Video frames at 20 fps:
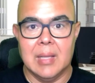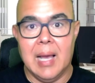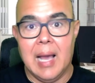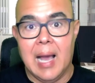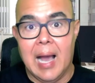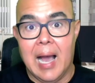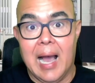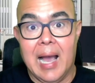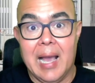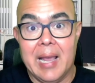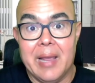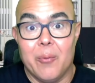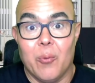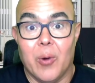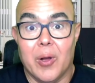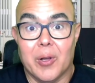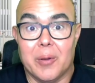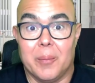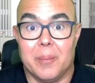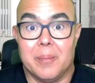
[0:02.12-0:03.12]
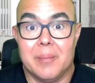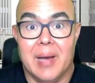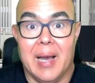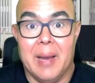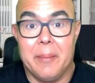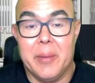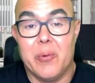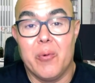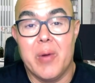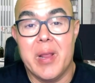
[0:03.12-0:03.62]
Hi and welcome.
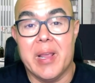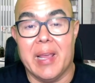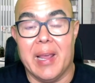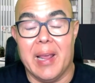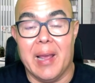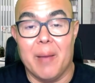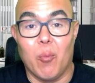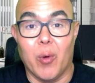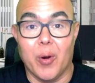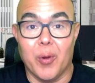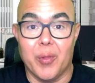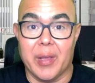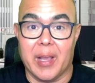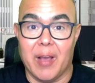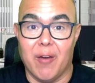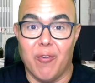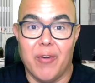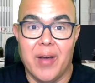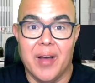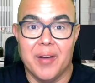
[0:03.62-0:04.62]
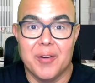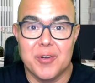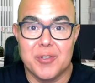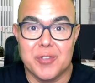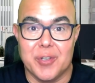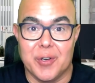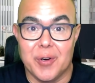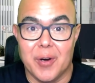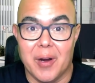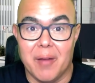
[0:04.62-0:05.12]
I'm Enrique. I'm one of the
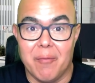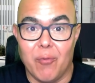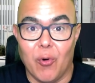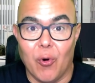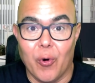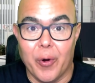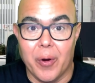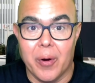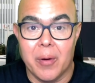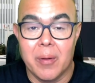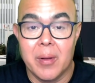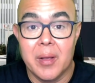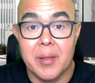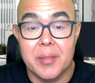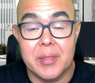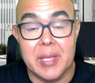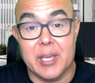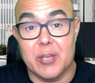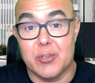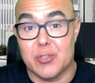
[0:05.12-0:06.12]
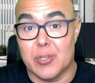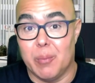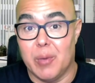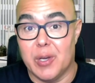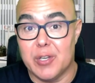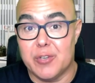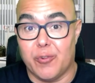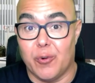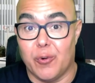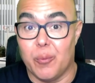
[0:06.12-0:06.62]
co-founders here at VOYR. Thank you so
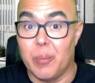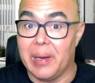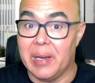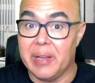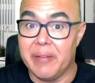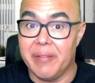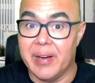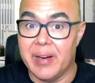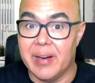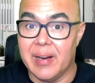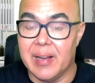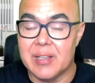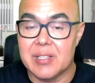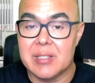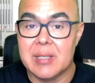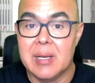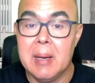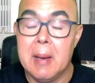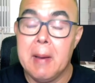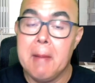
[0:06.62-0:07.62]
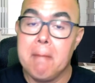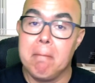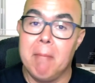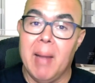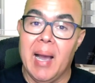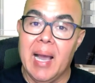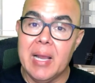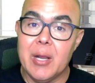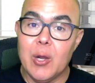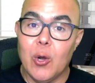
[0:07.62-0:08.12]
much for believing in us.
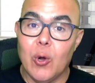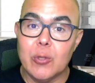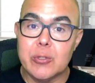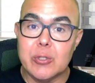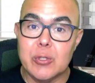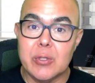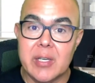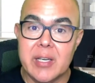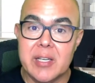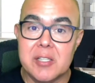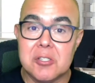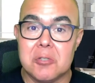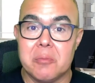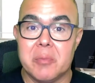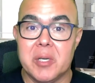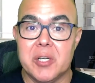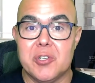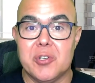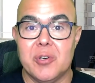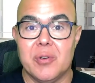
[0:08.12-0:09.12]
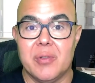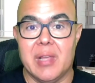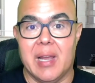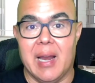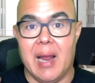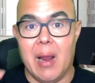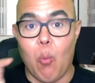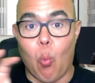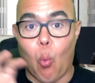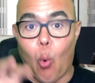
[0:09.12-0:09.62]
My goal today is to make sure that
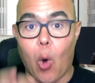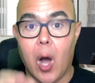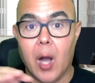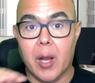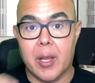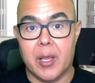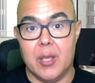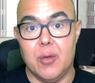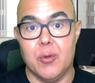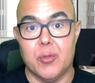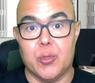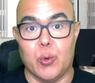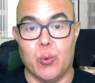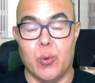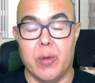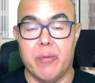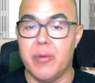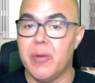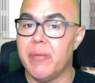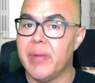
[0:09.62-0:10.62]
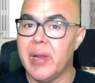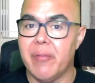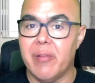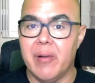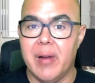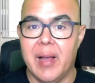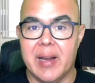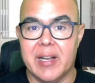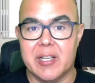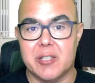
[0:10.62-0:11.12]
I walk you through, if you've
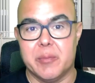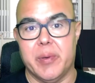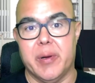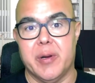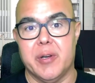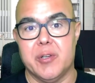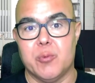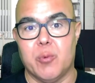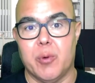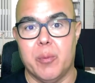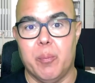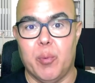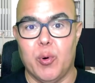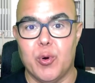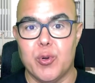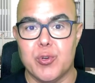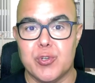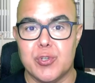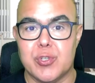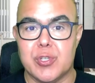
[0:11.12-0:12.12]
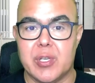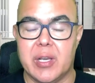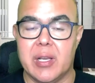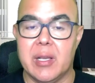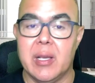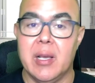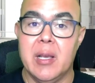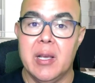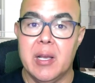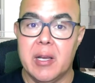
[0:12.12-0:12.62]
never had experience with
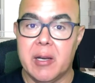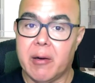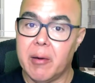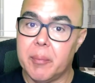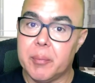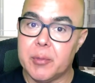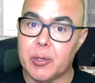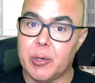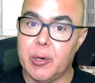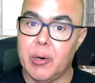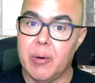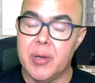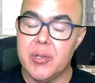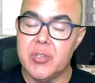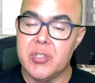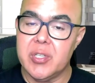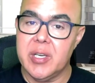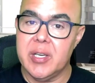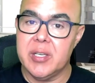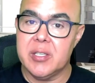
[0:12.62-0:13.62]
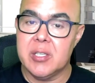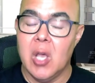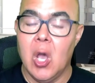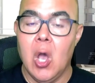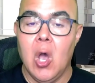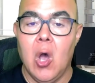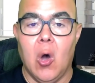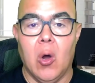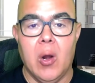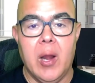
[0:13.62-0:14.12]
purchasing cryptocurrencies,
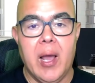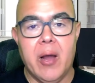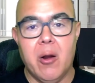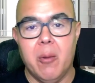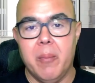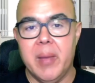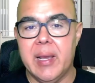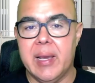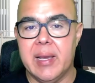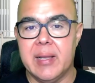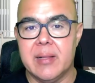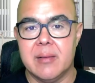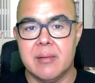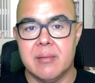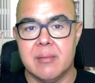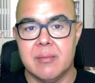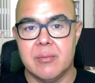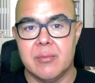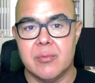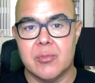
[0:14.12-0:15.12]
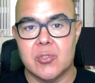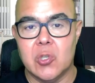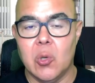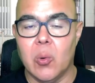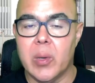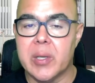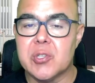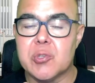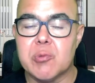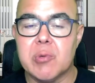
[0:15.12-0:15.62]
on how to make it
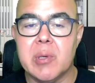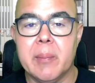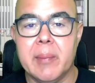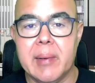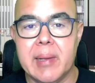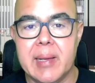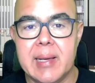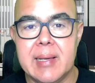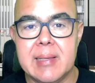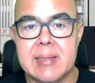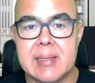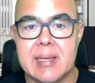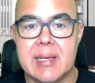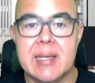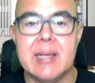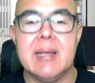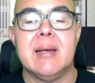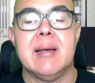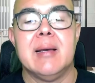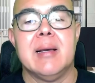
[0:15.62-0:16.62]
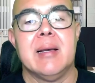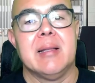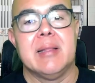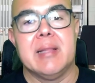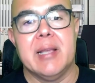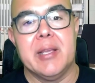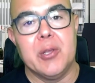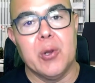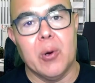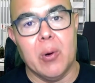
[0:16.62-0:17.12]
so extremely easy
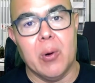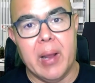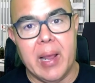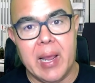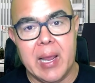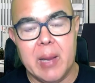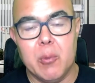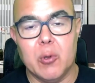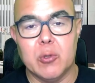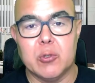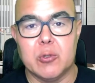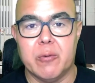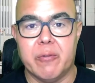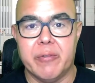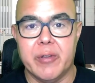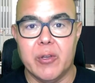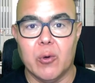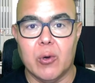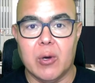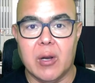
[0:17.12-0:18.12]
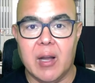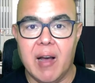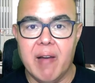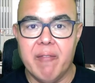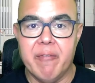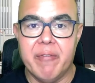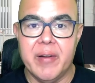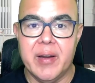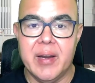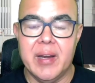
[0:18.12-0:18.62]
that you're able to feel
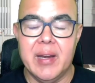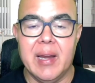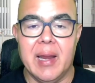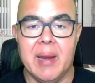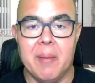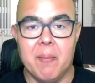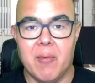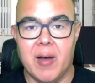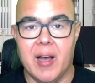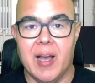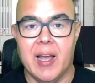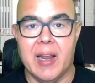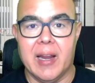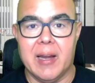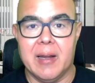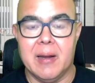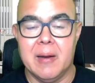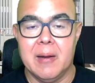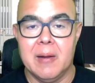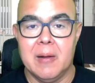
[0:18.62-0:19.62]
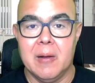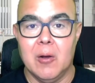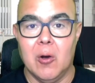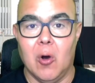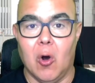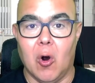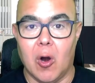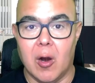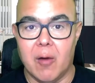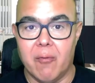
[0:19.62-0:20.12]
confident in buying
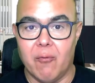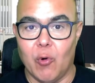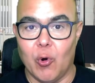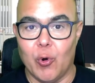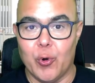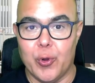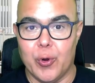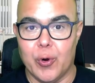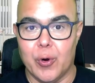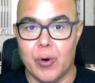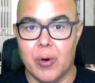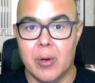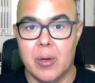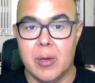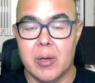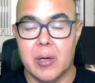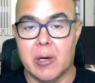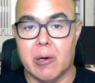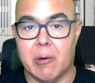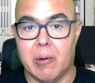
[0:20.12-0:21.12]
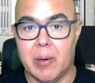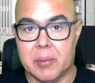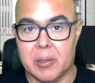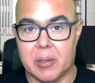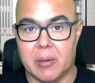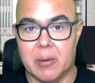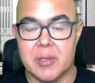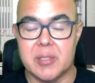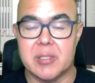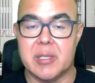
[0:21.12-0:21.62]
our VOYR
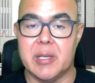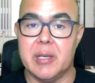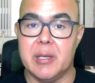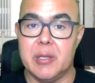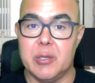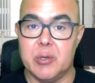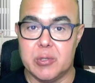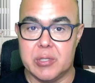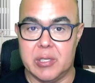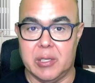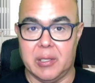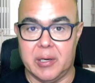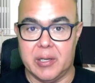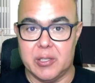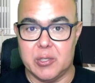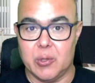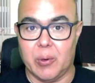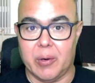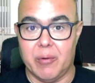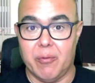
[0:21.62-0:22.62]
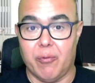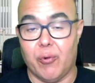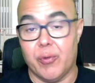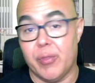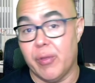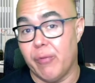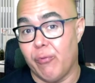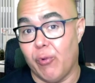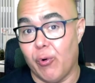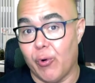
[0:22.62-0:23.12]
cryptocurrency utility token for
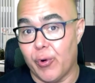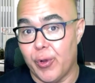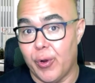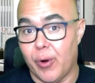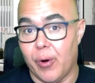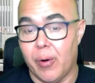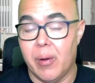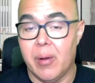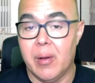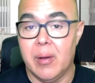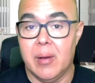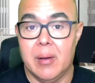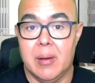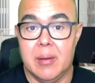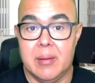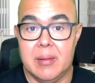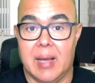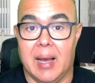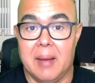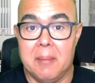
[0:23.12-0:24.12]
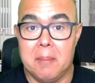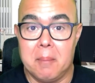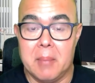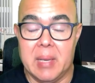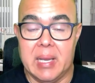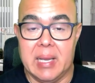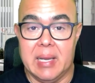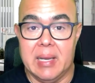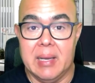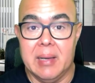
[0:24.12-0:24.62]
the
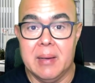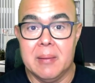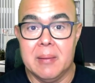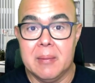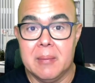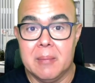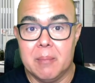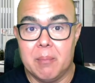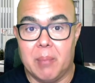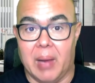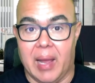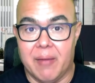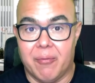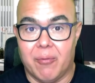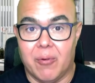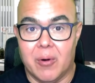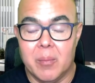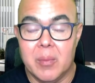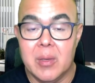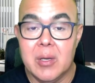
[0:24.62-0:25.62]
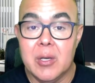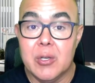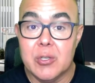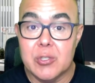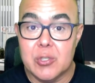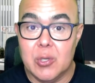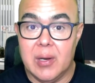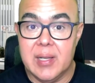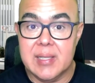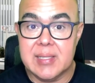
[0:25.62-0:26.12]
VOYR.me platform.
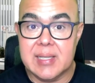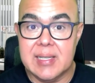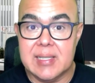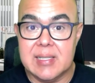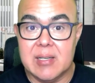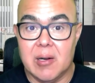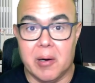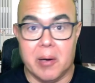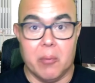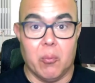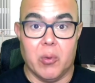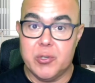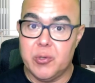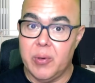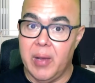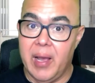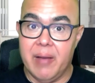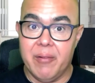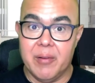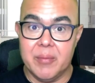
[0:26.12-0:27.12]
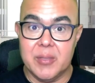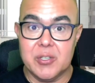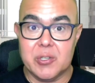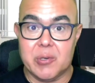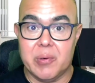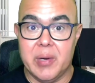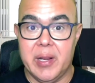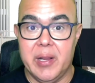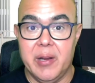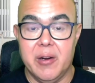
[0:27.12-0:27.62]
So let's get started. What you have on the
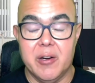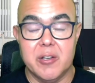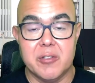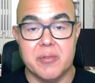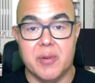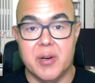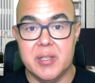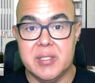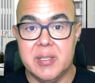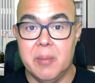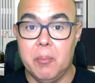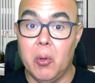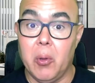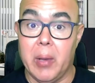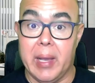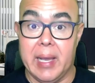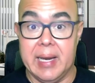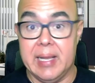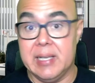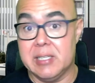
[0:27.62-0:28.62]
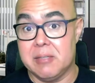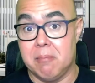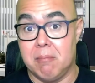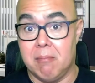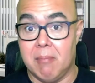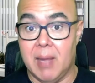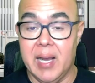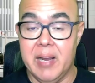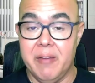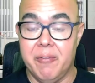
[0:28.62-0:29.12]
screen here is very simple. It is
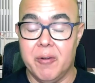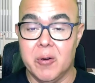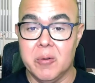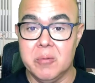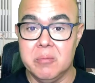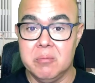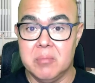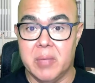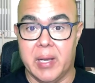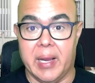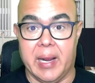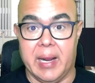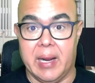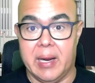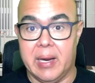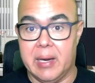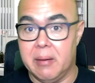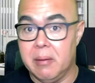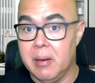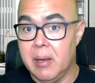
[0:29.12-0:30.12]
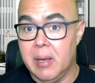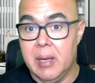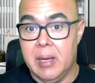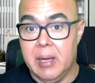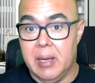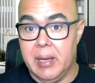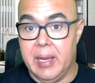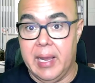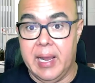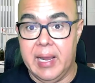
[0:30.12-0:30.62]
my phone, and
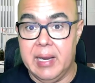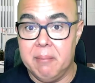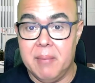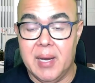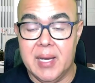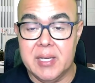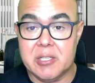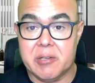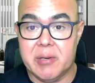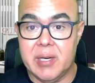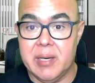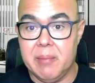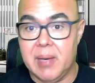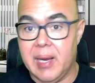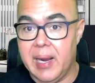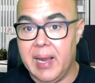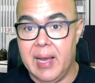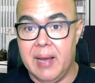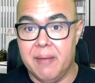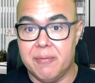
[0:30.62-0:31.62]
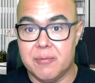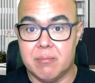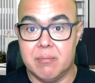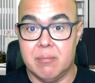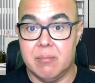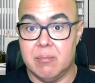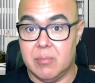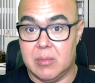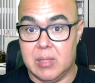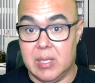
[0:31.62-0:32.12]
in my screen, I have
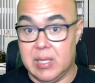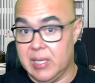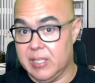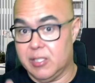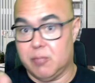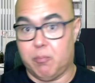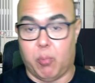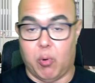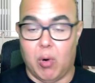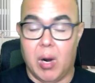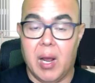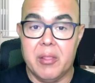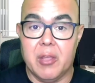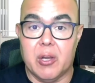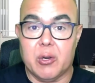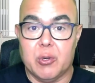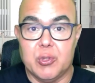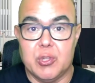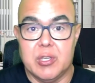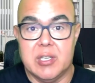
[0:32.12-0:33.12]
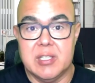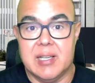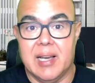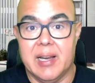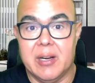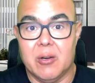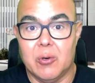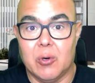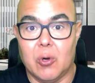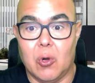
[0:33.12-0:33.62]
this product or this
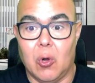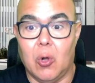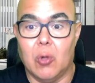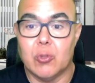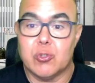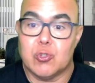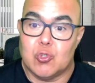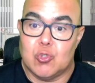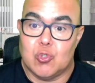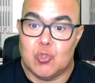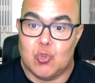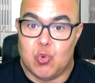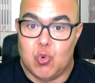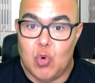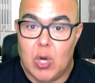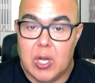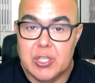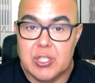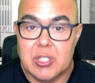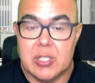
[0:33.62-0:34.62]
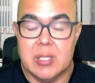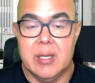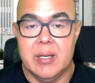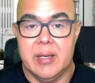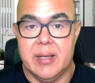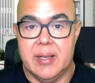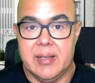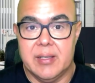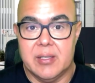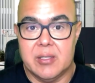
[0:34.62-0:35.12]
icon called Trust
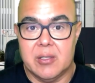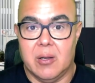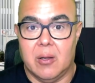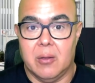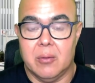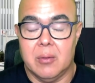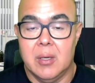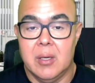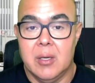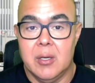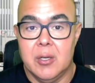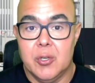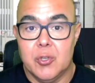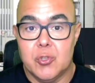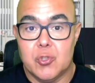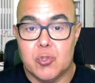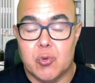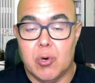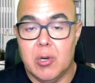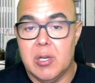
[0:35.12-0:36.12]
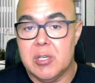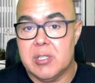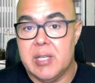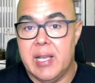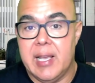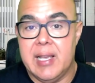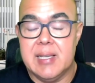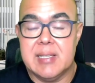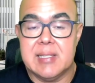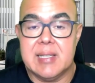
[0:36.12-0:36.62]
installed.
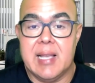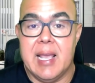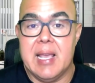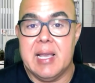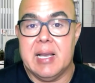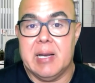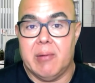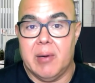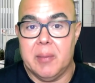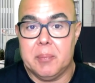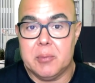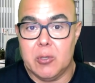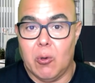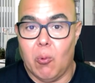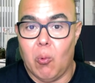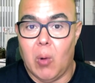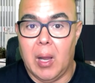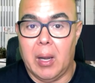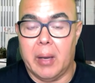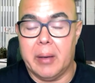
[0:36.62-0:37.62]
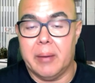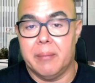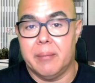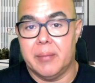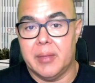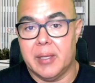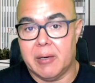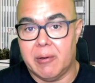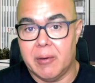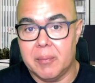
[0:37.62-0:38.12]
Trust is a crypto wallet.
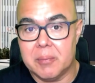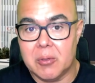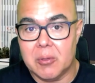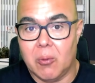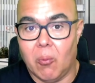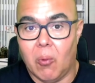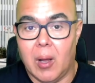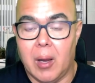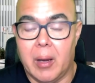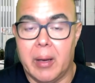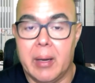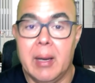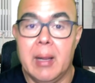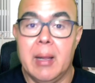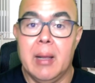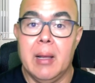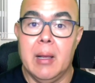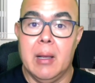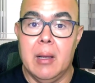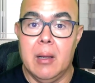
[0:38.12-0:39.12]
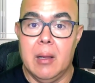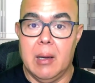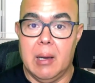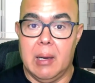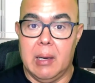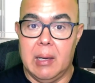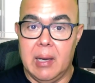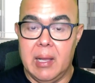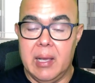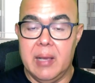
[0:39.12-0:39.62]
The crypto wallet
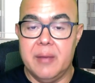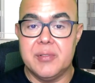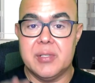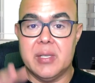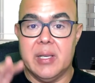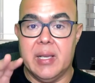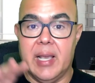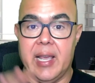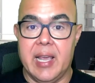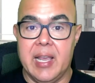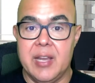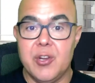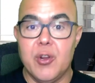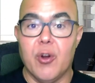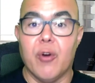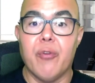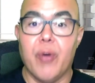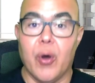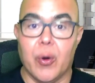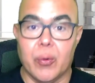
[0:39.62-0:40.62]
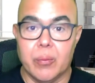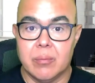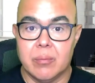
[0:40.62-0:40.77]
lives in your phone.